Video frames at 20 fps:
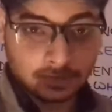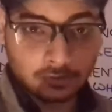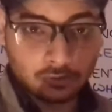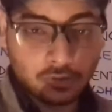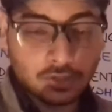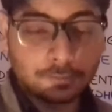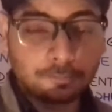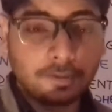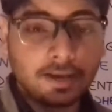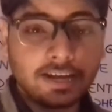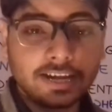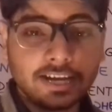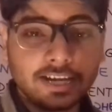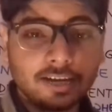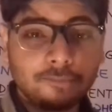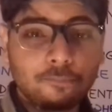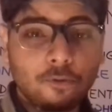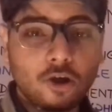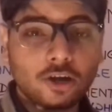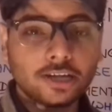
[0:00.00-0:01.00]
which played
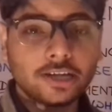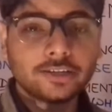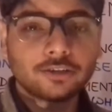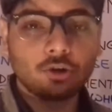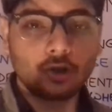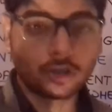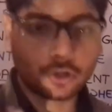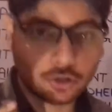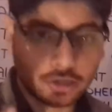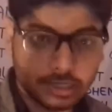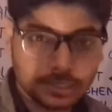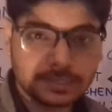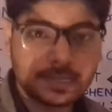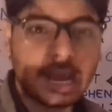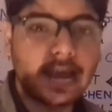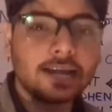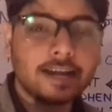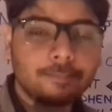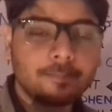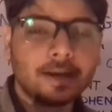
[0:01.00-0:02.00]
an important role to
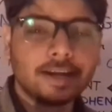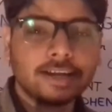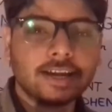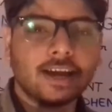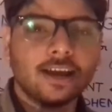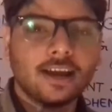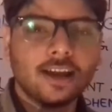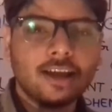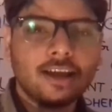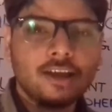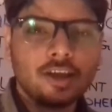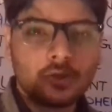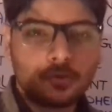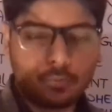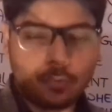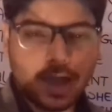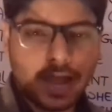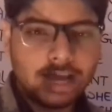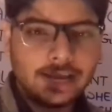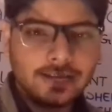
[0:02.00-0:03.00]
decide Mendel
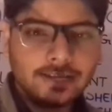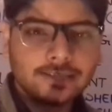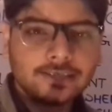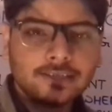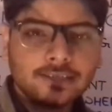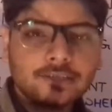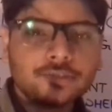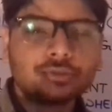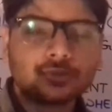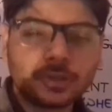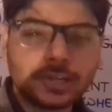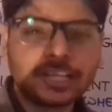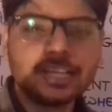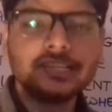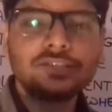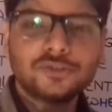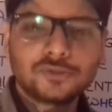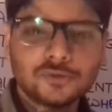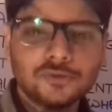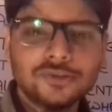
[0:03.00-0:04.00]
why should he
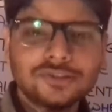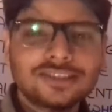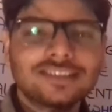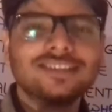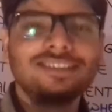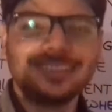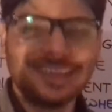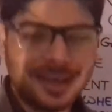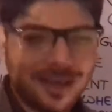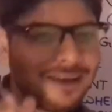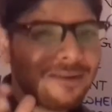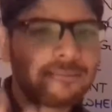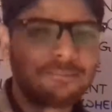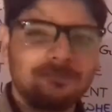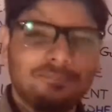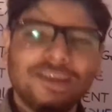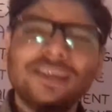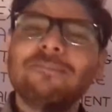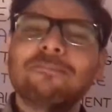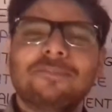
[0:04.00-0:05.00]
choose the
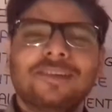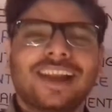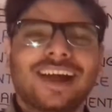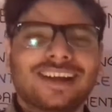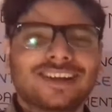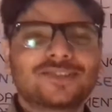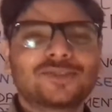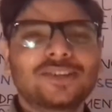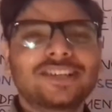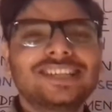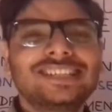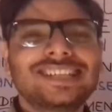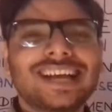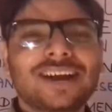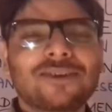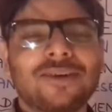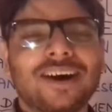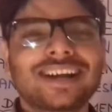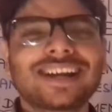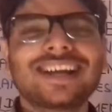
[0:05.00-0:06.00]
pea plant. So these
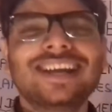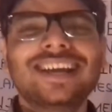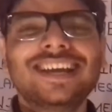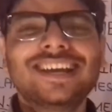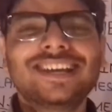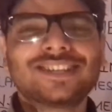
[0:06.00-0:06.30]
are what?